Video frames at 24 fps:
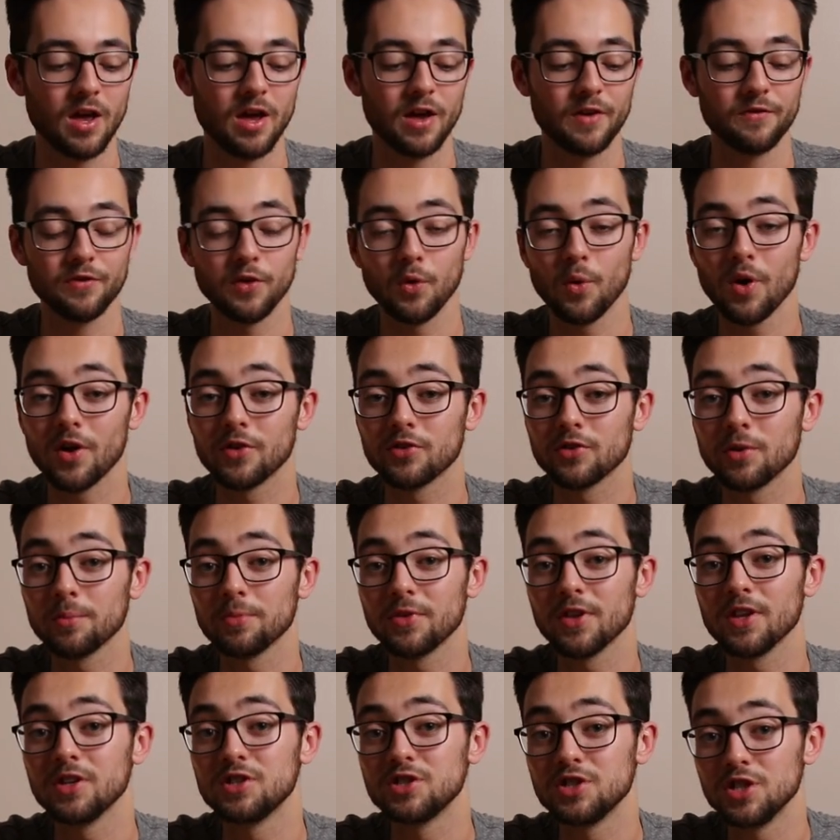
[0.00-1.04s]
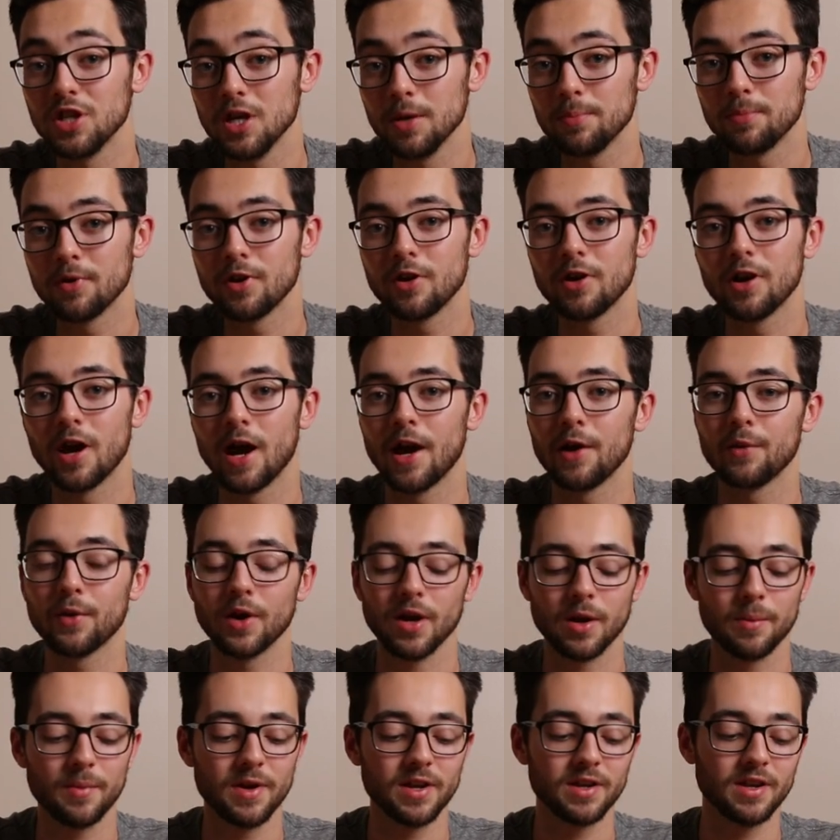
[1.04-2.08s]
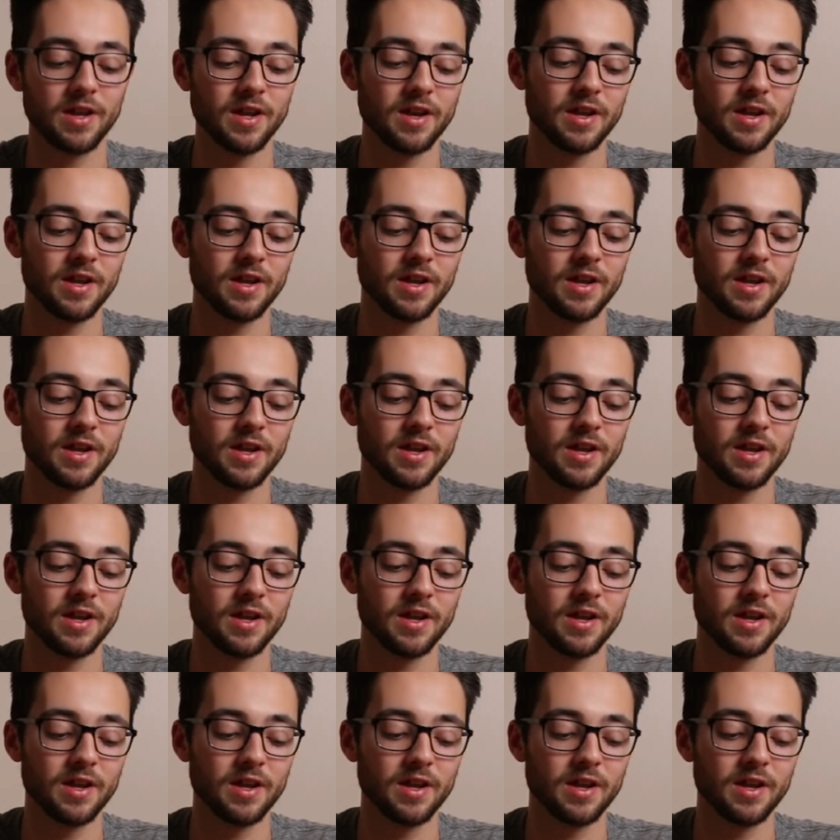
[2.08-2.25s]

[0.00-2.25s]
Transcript: If you want something cheaper, I recommend